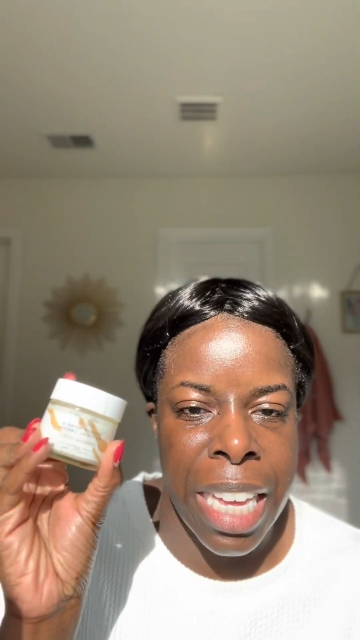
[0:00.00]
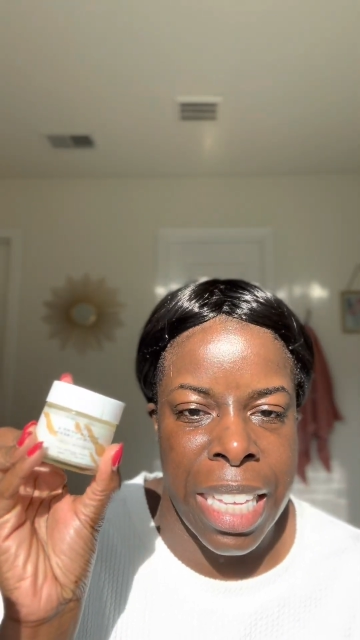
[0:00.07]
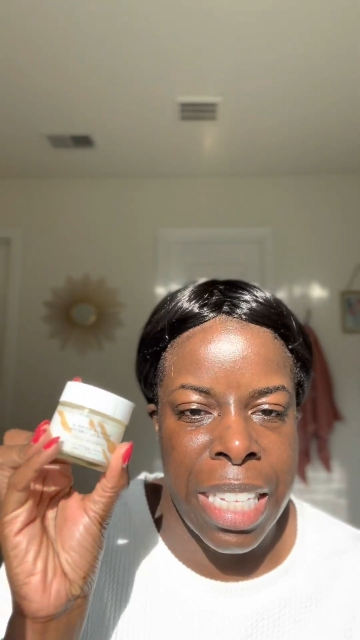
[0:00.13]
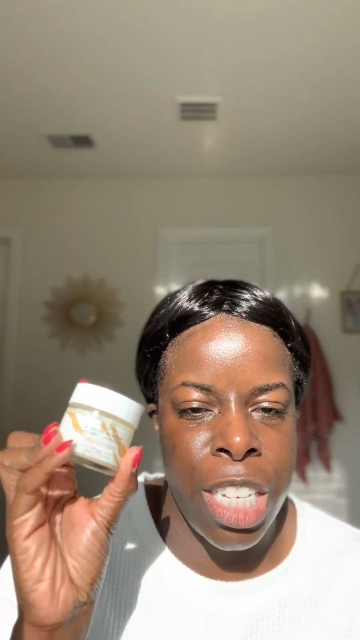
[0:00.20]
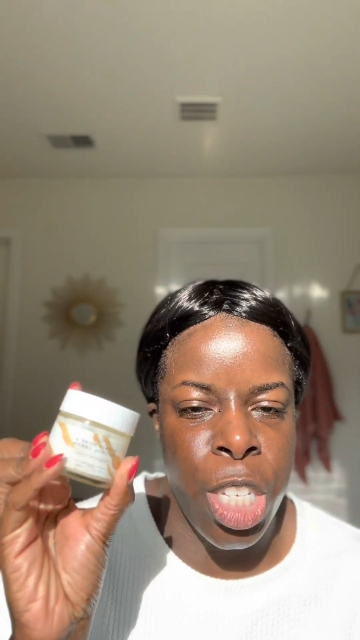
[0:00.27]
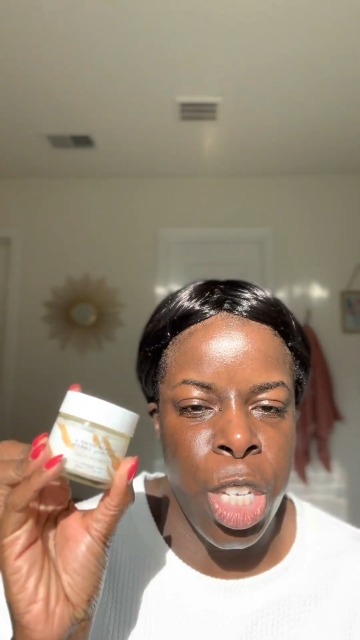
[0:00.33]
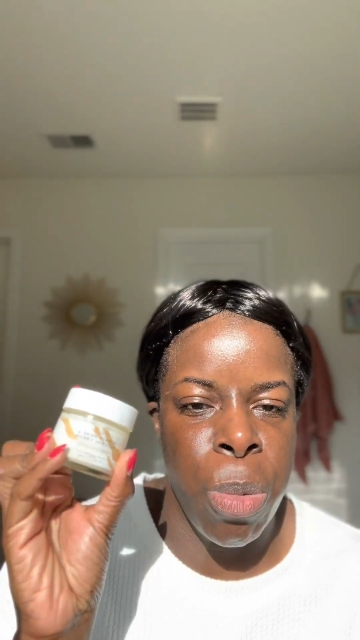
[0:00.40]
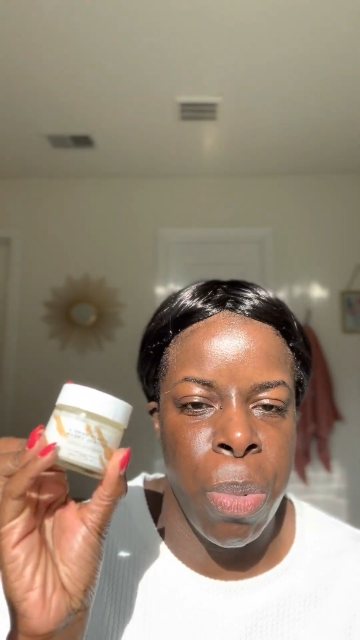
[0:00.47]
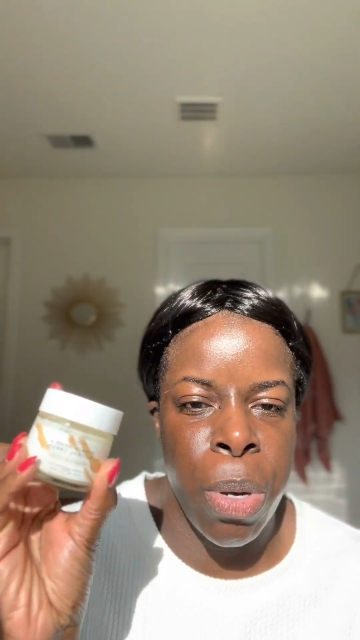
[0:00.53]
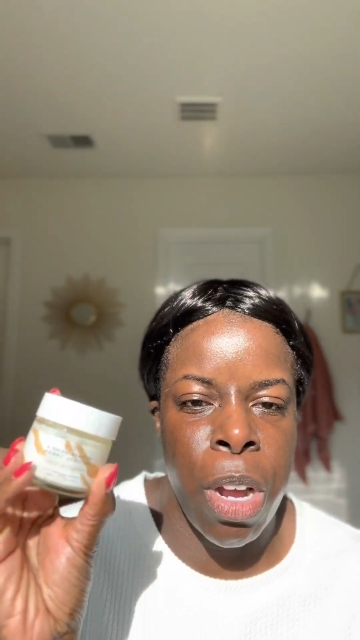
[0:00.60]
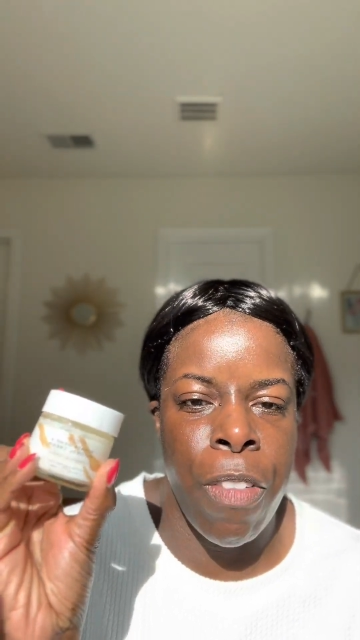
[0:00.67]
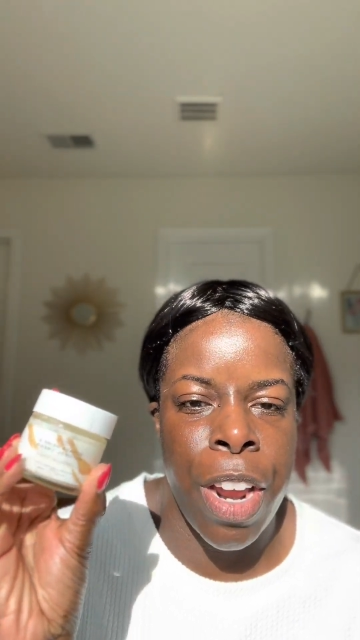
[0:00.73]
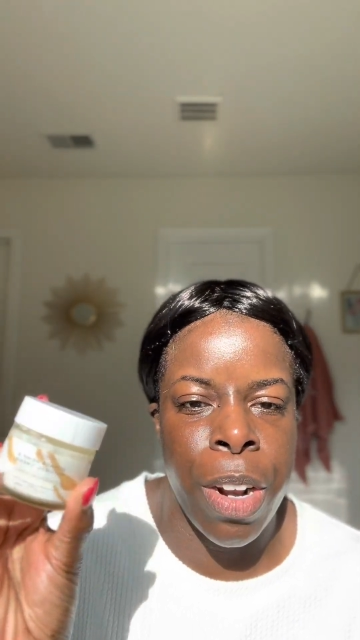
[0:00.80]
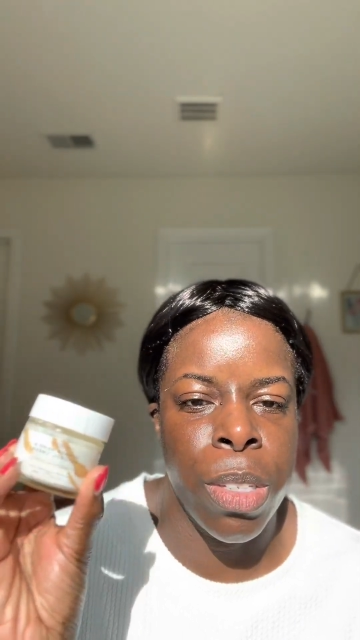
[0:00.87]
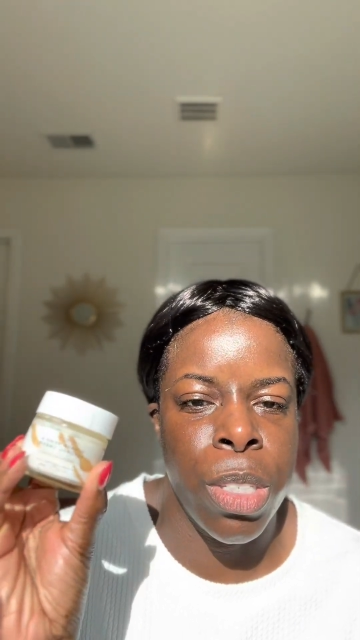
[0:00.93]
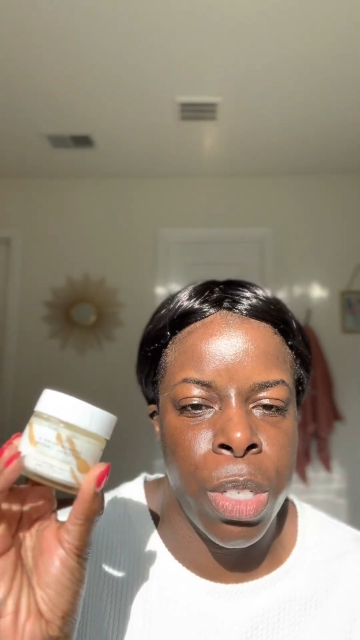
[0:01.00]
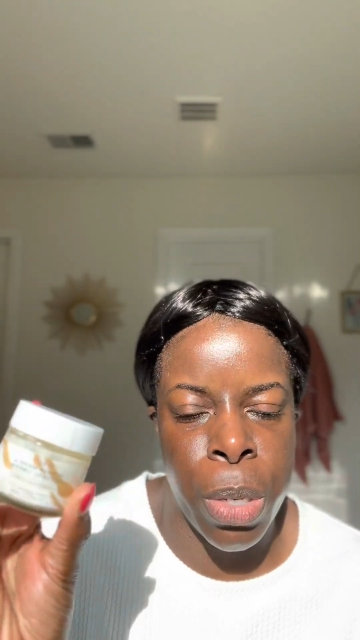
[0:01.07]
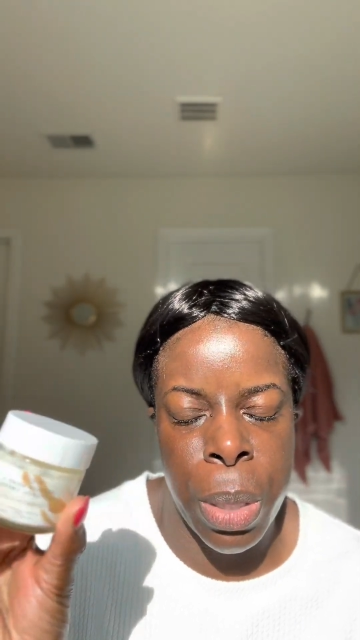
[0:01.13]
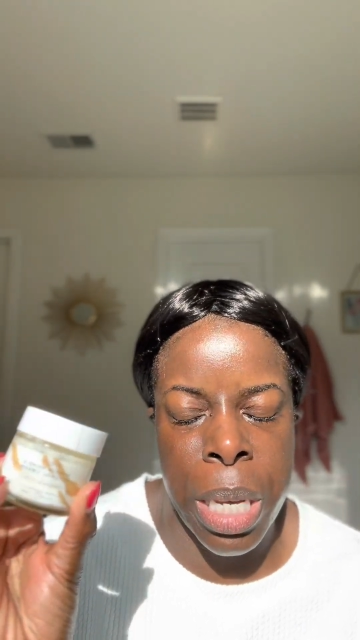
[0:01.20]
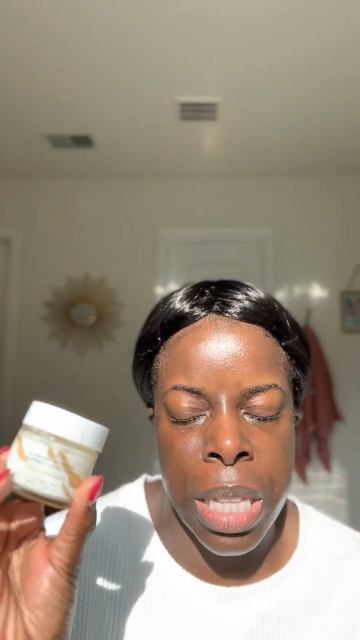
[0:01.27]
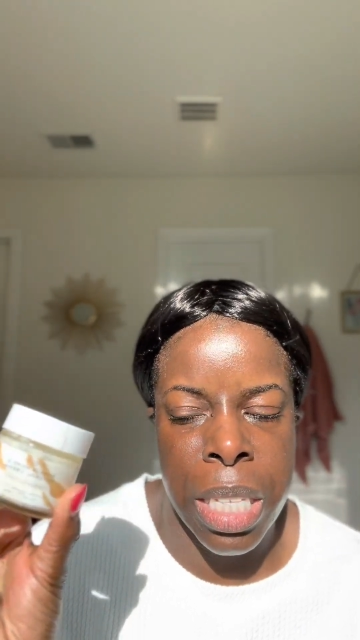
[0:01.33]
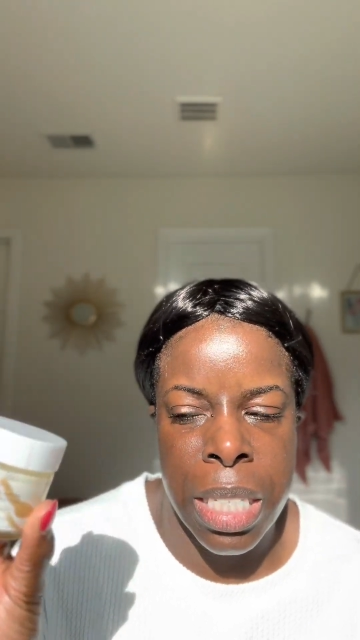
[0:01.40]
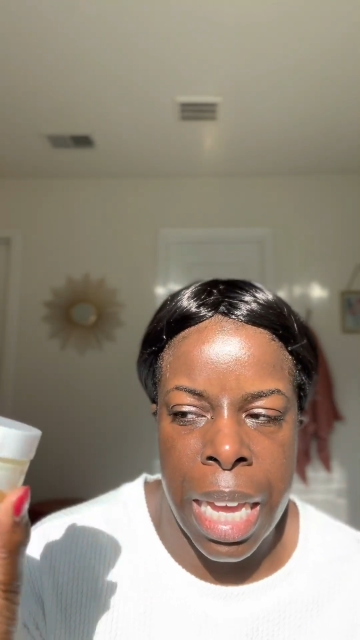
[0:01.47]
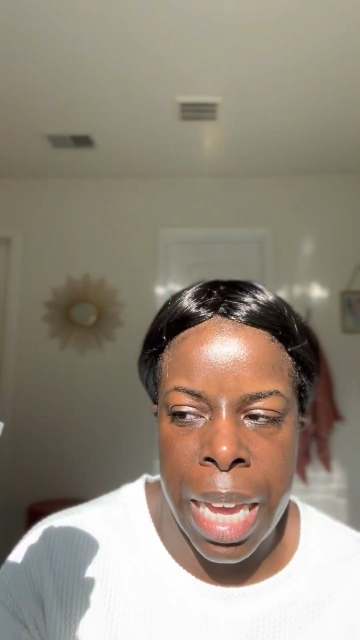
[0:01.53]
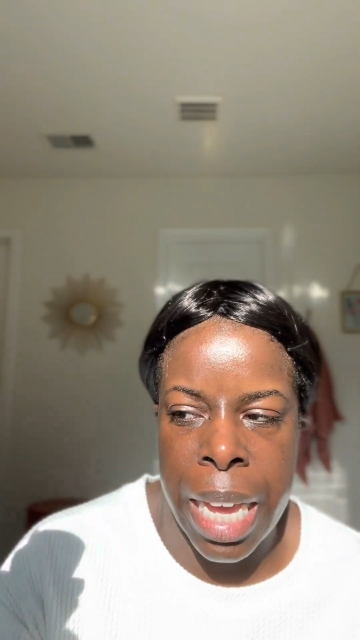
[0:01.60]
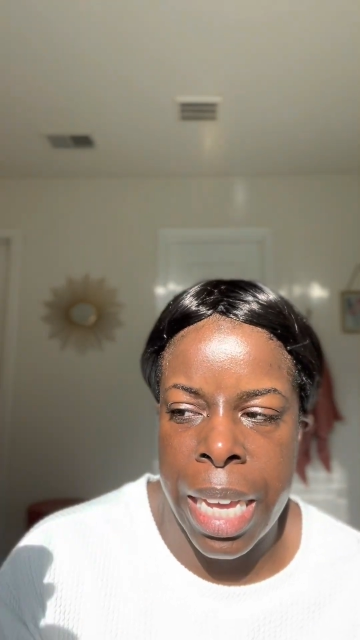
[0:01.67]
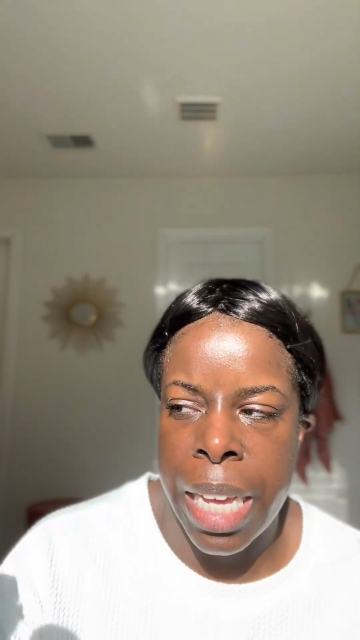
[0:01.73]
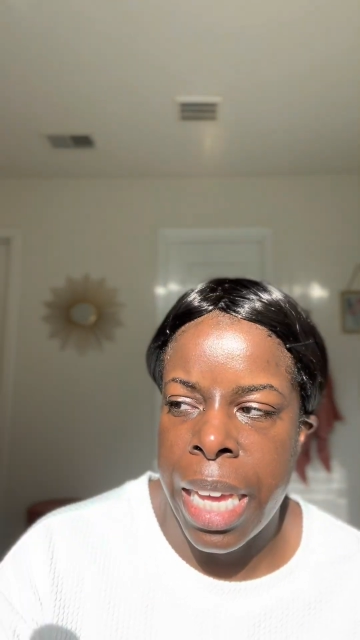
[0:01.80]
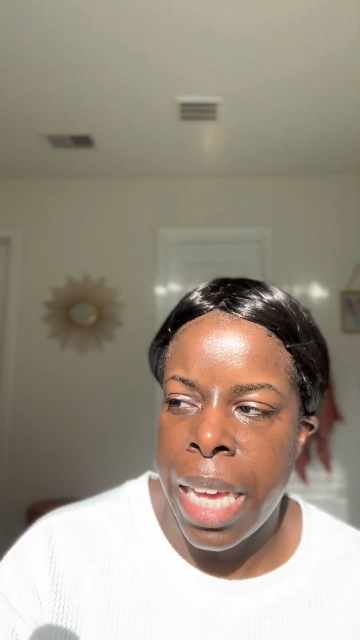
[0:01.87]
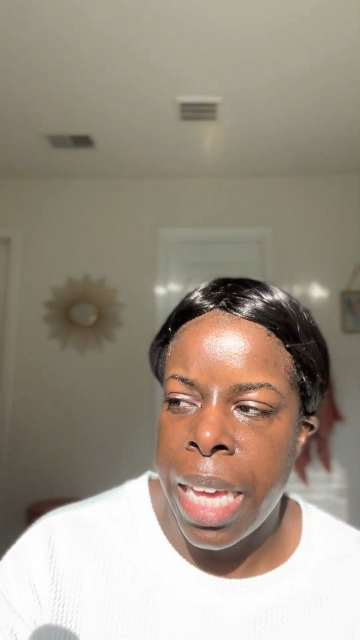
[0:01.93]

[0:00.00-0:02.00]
Yes, I do put on retinol during the day.